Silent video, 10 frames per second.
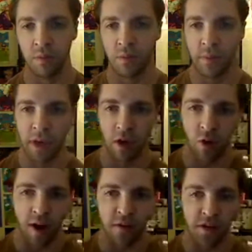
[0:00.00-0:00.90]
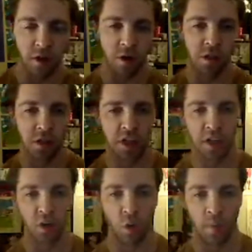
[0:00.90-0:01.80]
making your gravity turn so you get
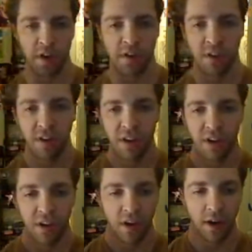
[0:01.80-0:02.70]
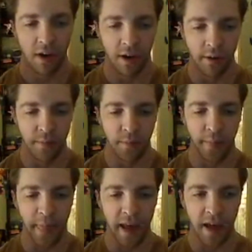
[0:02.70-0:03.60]
into orbit.
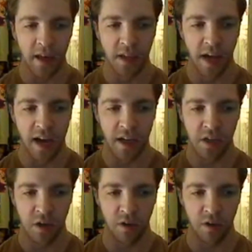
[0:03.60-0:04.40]
And it has